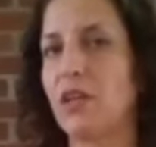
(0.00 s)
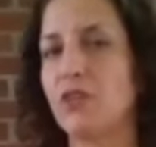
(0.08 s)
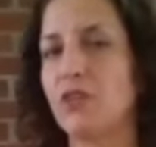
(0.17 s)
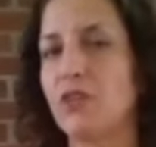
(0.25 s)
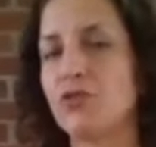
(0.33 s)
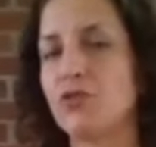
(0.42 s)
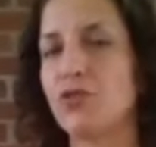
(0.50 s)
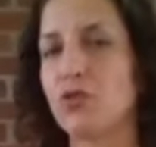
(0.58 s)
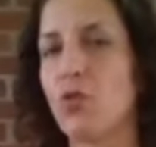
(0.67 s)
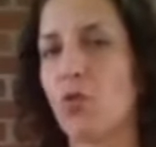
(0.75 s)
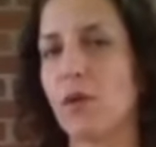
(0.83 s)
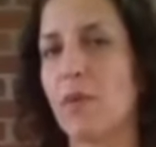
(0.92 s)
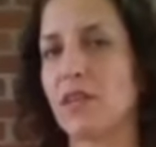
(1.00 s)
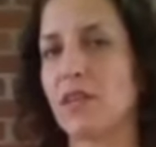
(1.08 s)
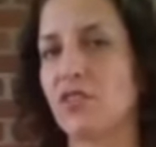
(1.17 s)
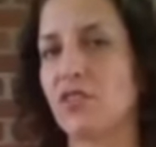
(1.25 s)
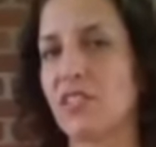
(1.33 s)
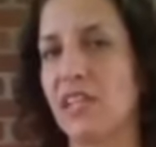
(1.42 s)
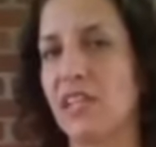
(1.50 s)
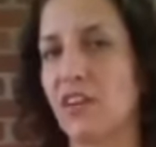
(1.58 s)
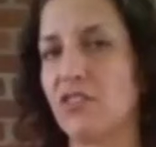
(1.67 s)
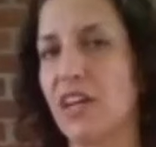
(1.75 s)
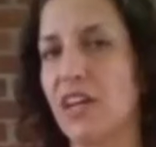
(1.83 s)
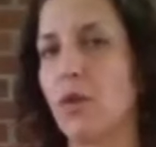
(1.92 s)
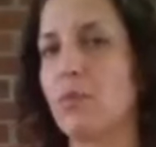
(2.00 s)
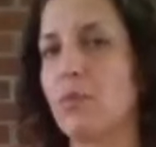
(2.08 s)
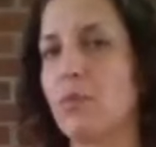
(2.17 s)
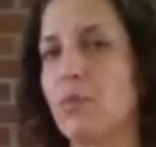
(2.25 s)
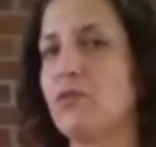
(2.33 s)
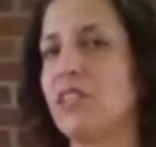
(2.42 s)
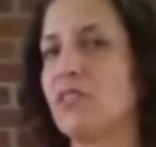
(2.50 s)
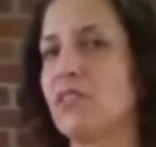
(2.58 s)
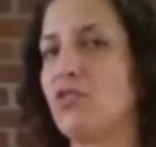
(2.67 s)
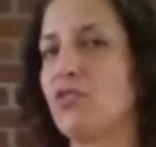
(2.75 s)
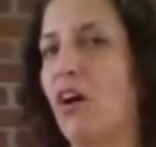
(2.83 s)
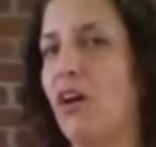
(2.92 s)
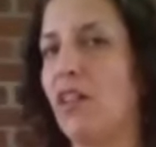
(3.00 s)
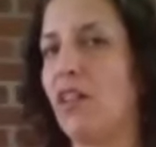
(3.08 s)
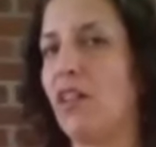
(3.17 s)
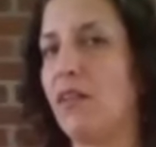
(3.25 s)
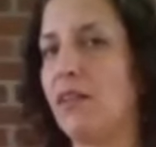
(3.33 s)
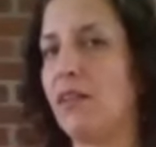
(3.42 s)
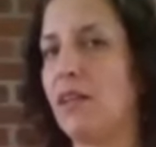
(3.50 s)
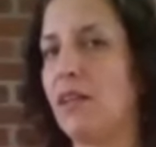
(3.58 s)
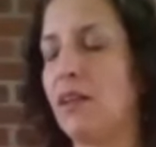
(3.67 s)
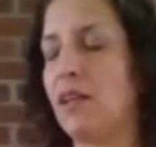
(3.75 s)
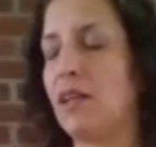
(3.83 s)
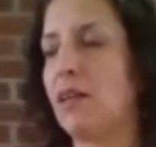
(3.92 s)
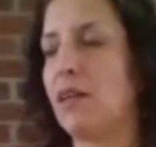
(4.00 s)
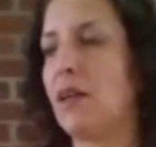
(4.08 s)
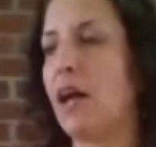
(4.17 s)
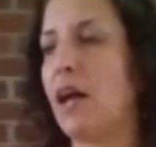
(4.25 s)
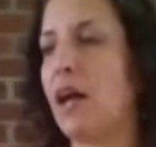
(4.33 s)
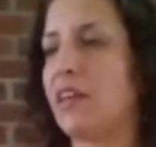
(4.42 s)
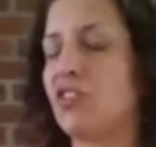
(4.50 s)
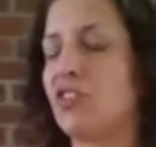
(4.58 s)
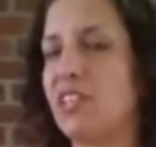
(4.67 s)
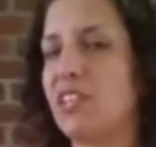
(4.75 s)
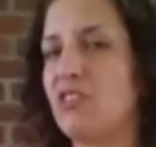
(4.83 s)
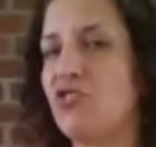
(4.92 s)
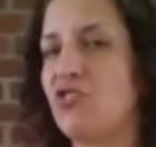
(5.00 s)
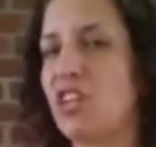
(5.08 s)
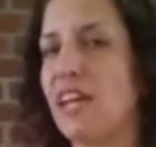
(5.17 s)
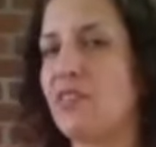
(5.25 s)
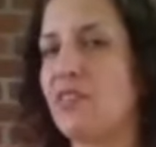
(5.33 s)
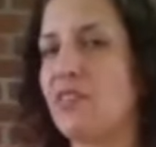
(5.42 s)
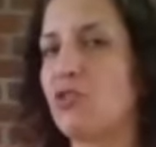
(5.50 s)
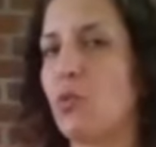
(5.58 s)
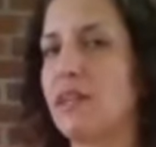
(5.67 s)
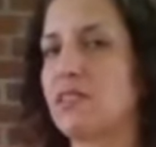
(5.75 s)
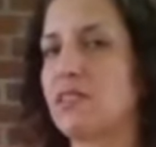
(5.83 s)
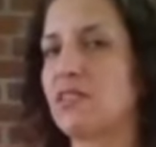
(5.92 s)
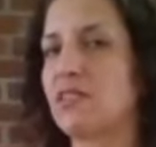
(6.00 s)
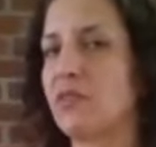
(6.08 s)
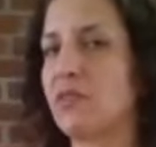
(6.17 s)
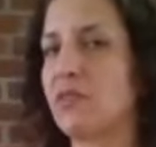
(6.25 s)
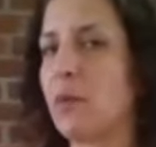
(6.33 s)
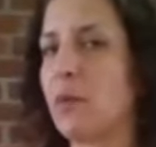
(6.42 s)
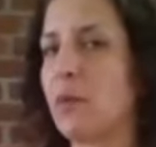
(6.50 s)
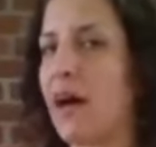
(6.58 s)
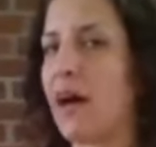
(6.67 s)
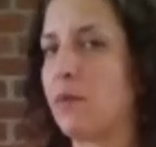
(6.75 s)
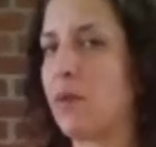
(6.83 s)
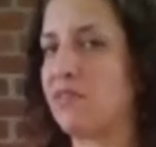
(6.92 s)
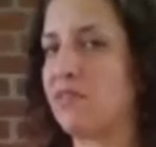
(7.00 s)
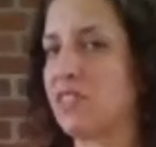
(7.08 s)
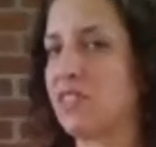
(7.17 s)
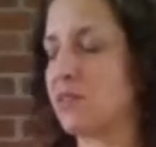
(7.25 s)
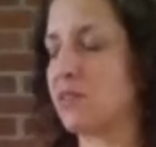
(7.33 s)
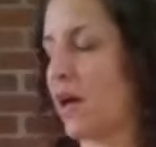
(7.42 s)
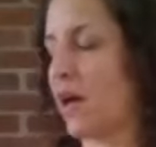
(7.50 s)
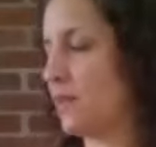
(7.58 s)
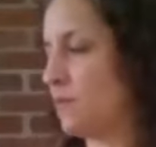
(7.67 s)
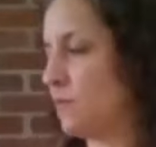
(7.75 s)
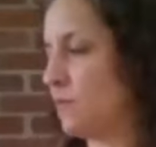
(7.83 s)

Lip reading: Use your core muscles here to help you sit tall. And then you'll initiate the twist from the bottom of the spine.